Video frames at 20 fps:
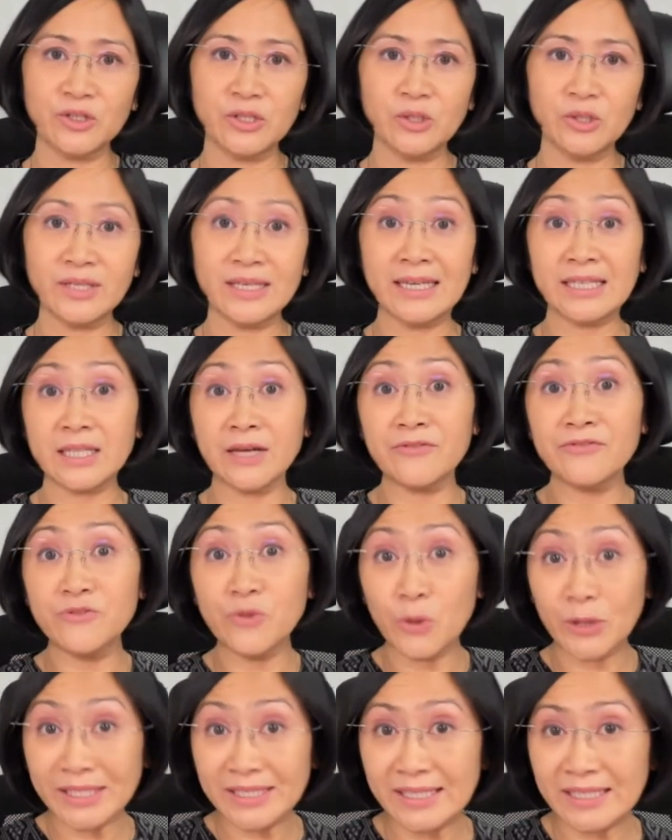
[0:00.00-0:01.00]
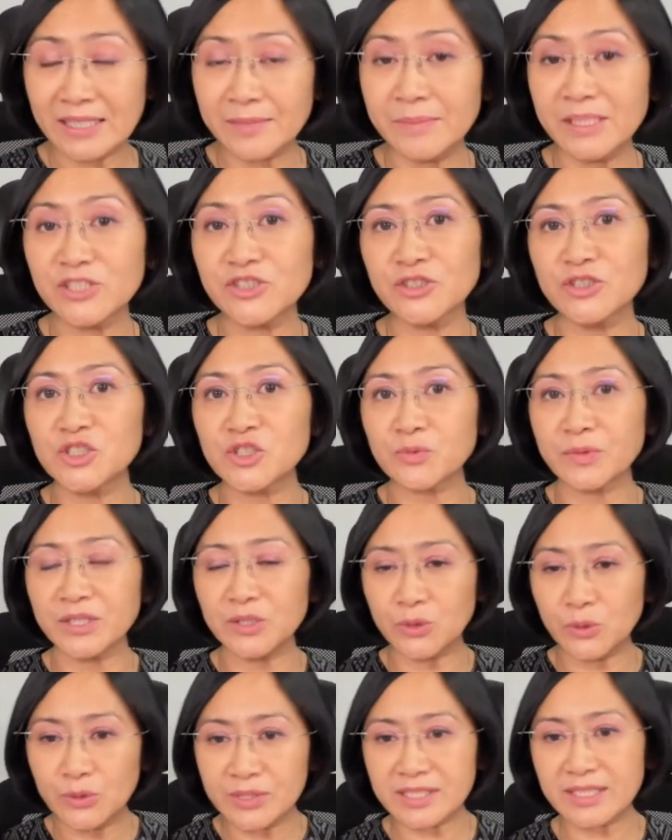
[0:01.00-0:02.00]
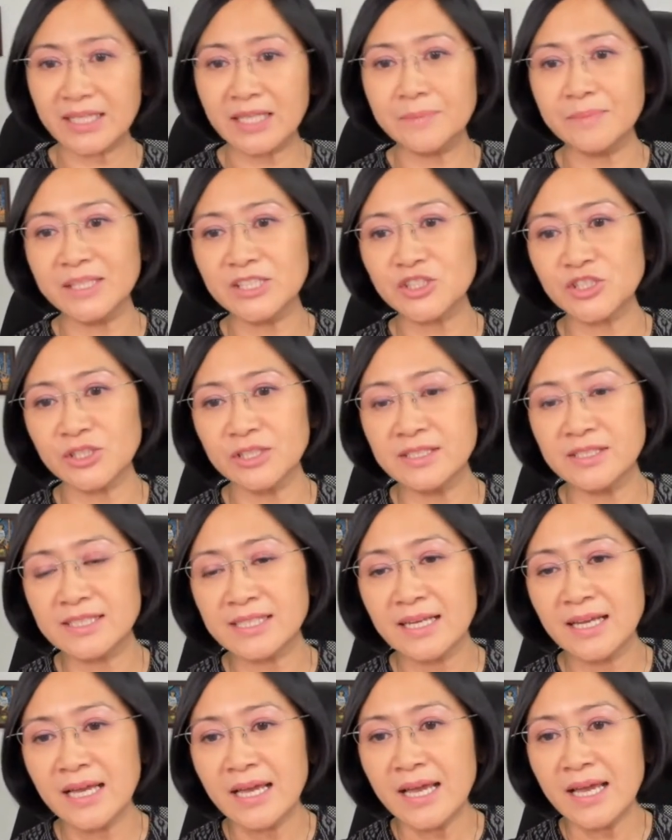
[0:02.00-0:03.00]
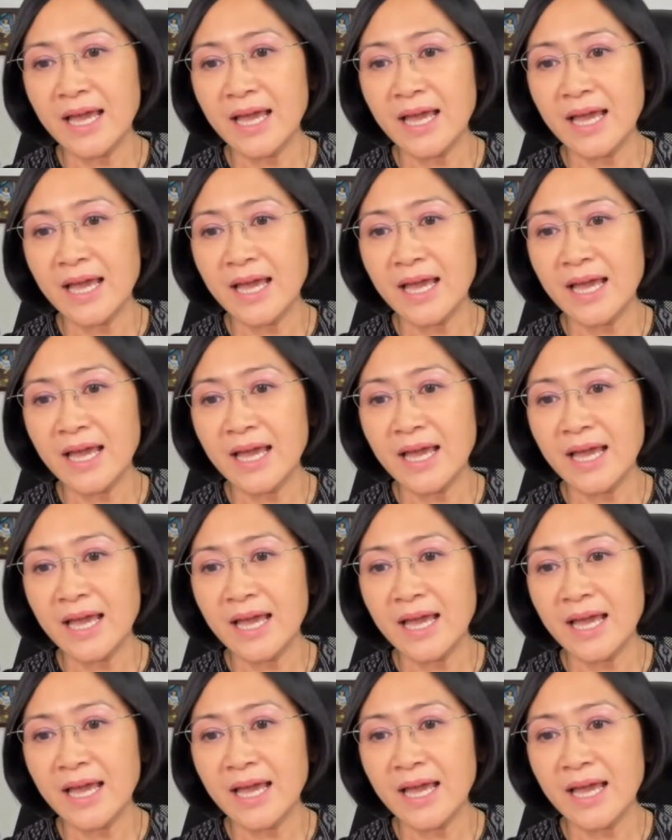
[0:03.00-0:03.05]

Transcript: you're looking at avoiding emissions, reducing emissions,